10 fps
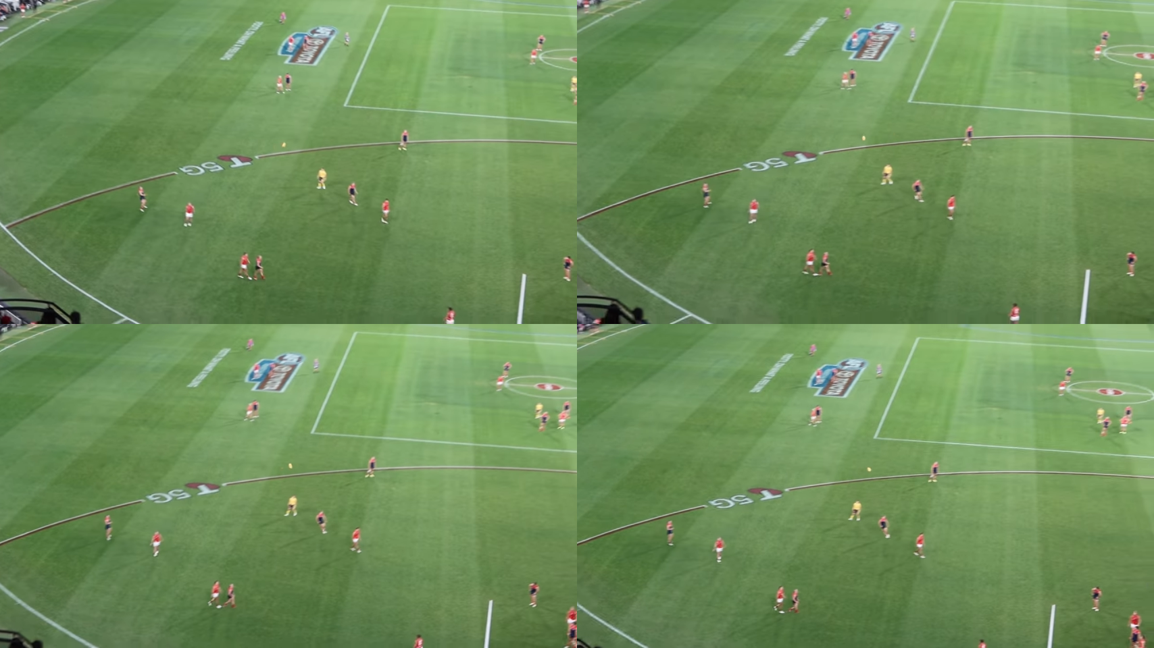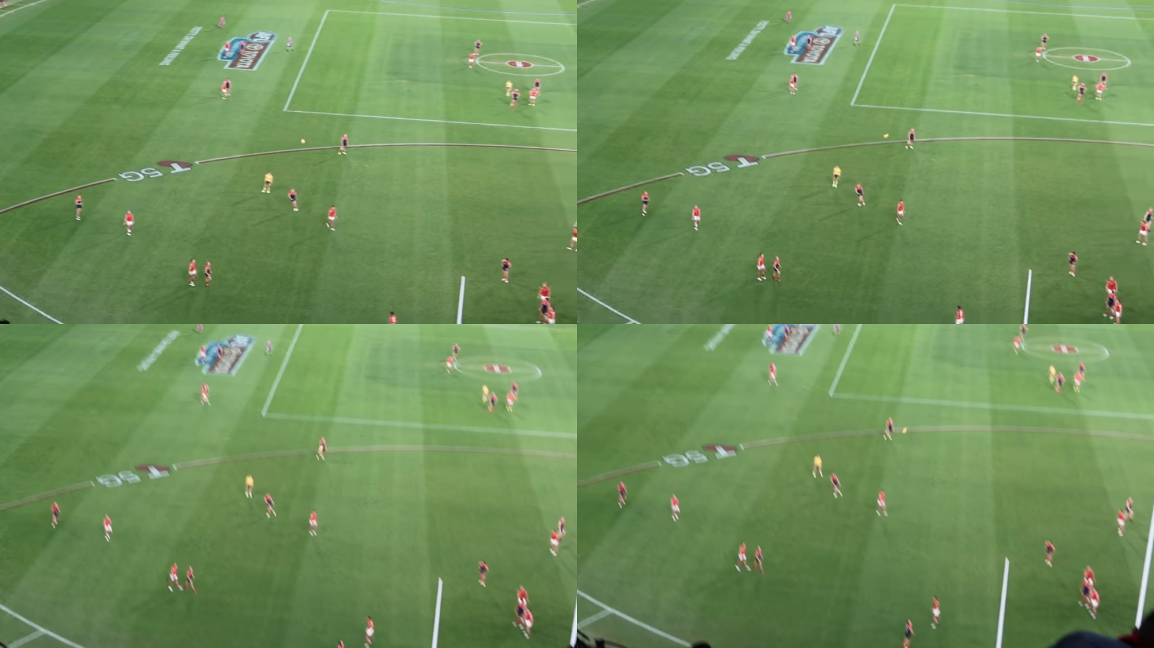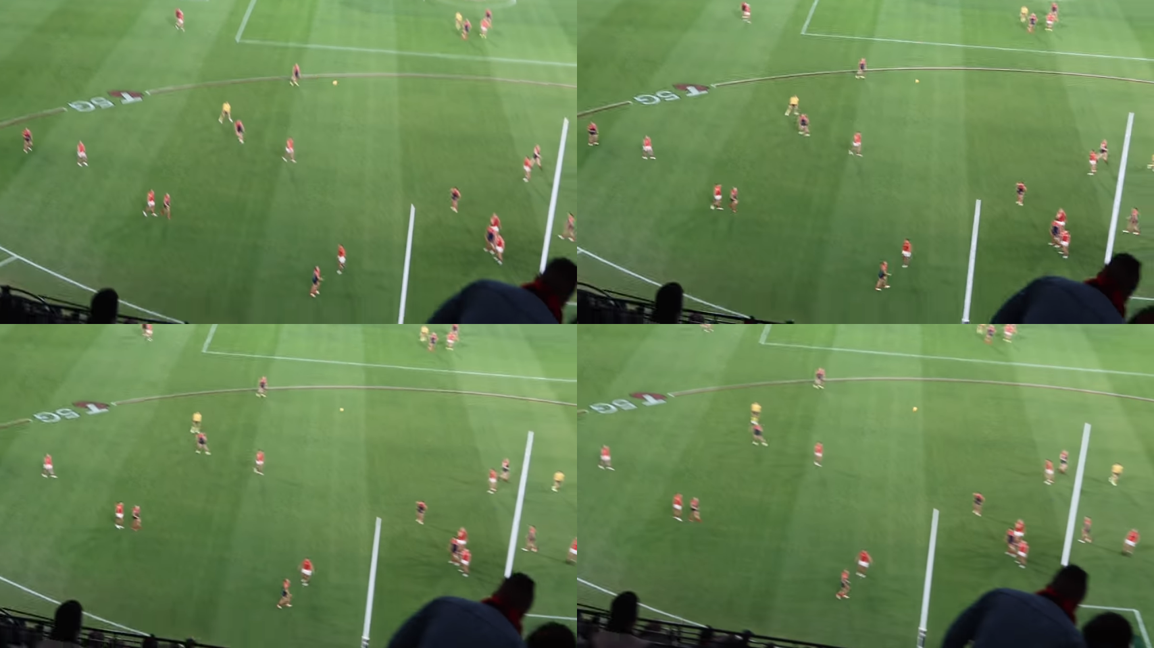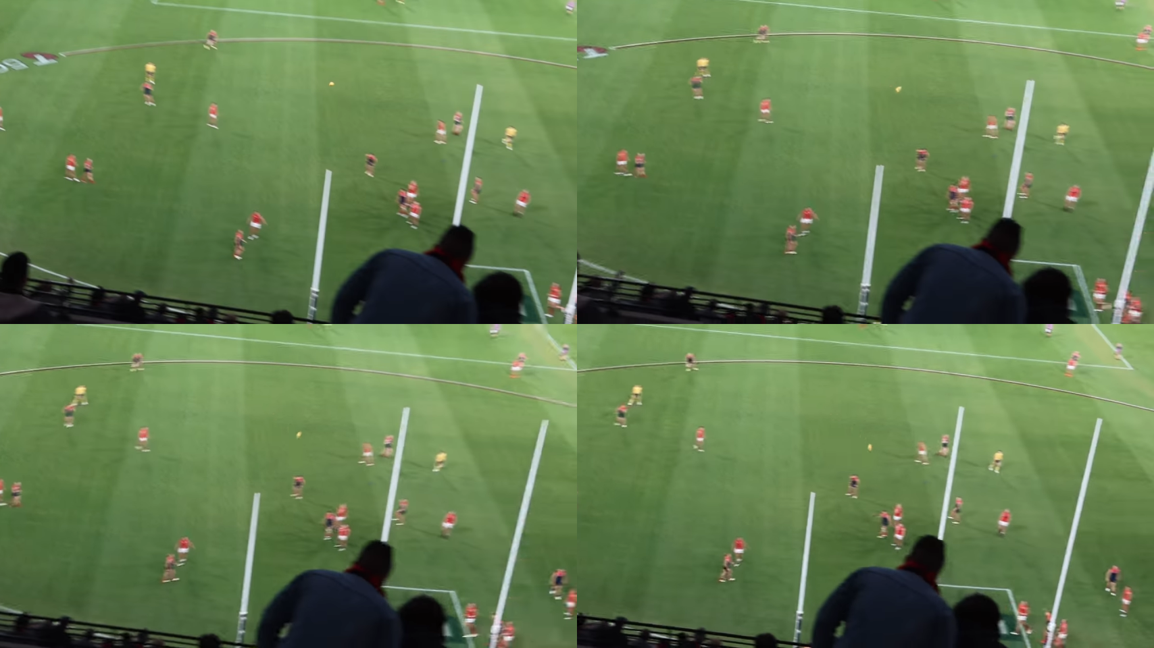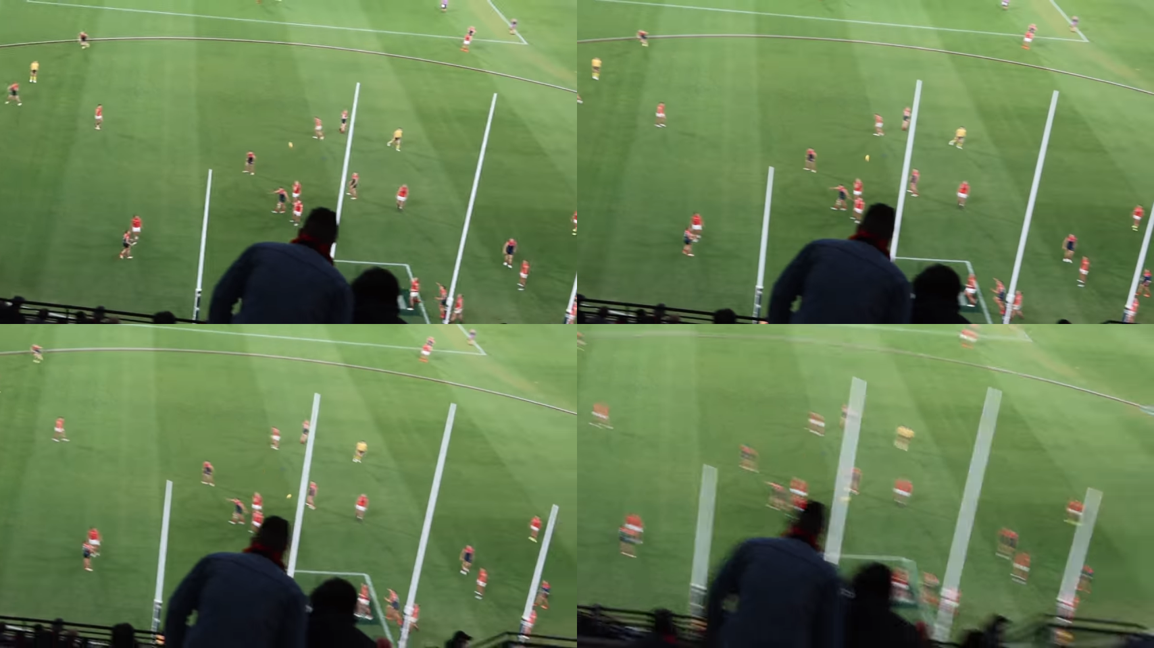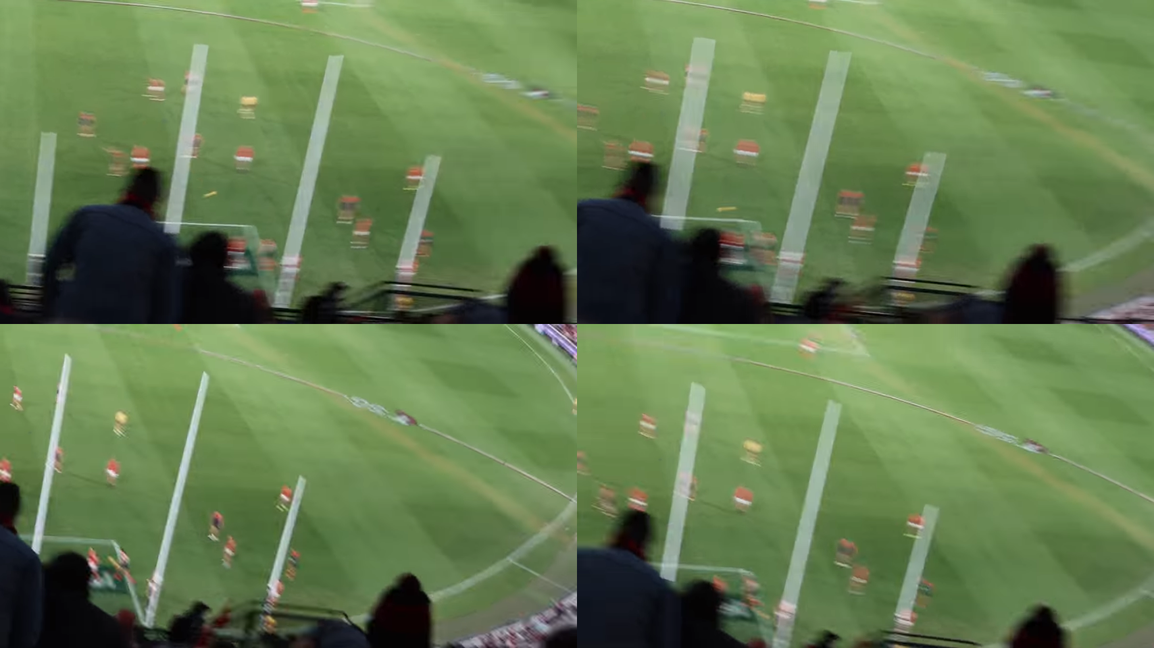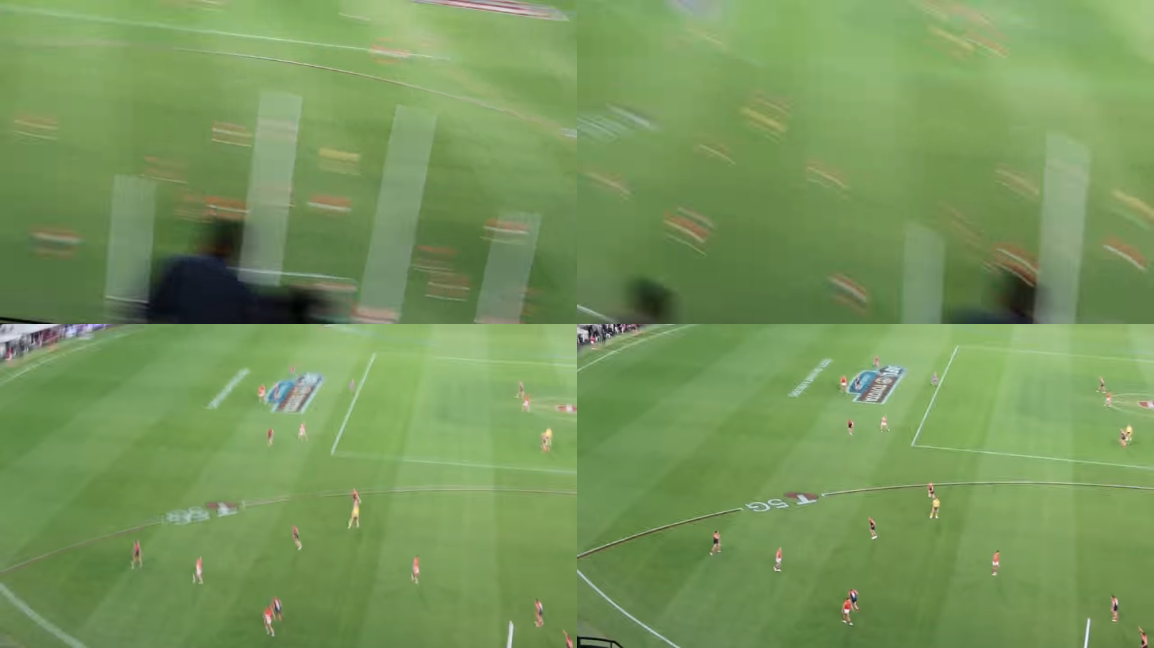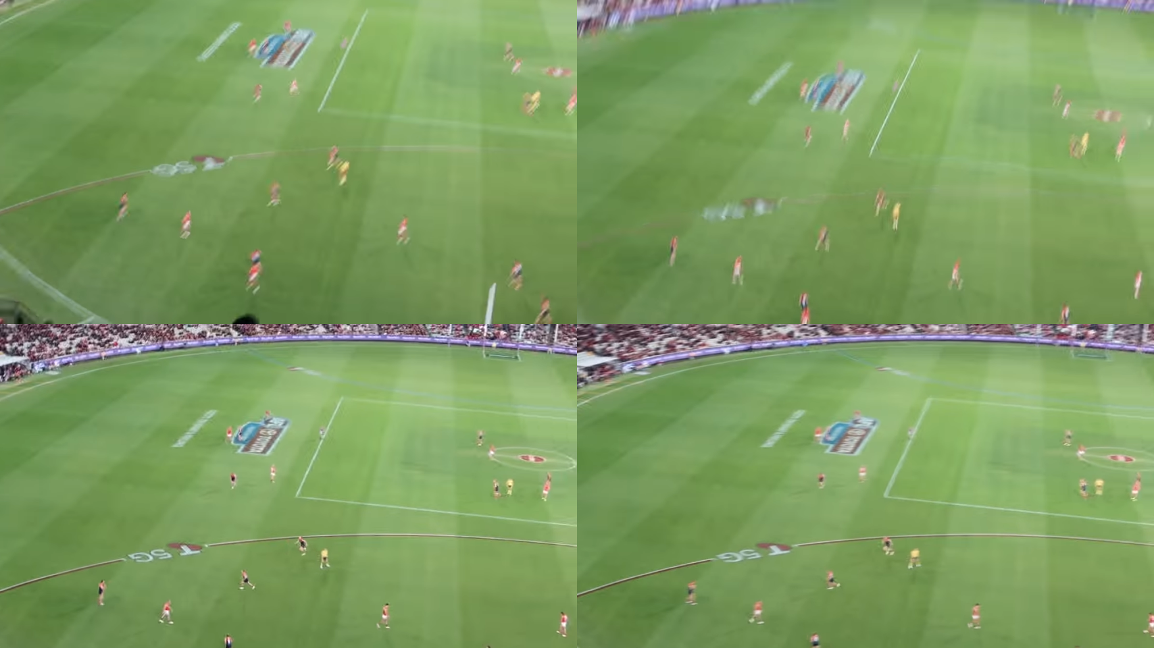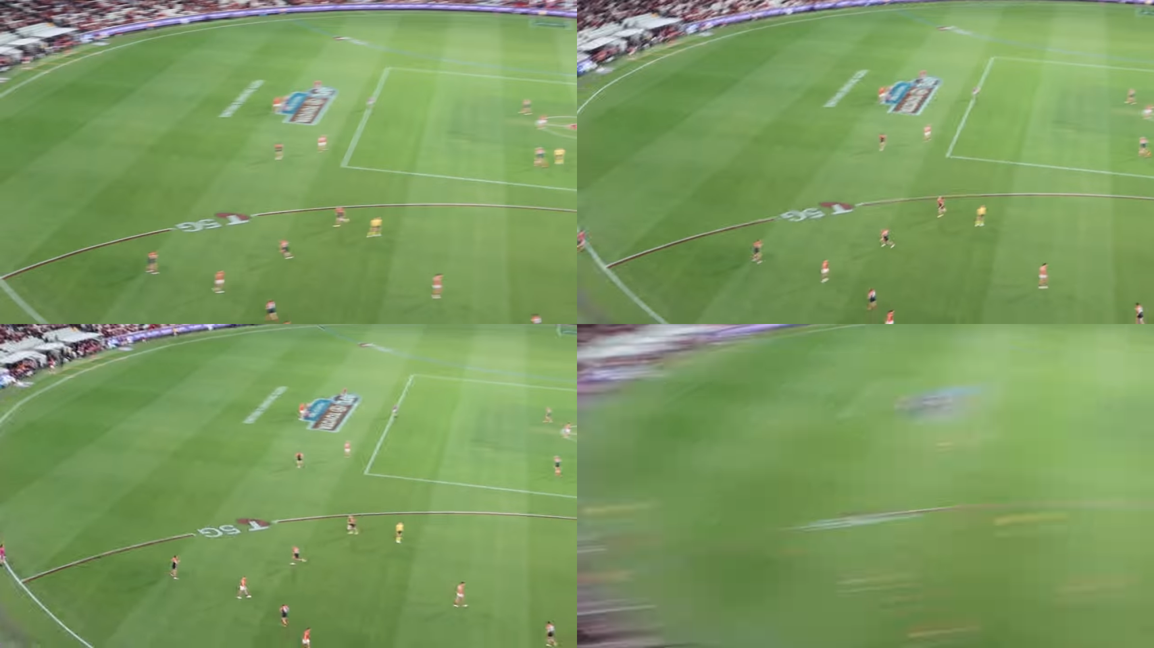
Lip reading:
No face is visible, so there are no lips to read.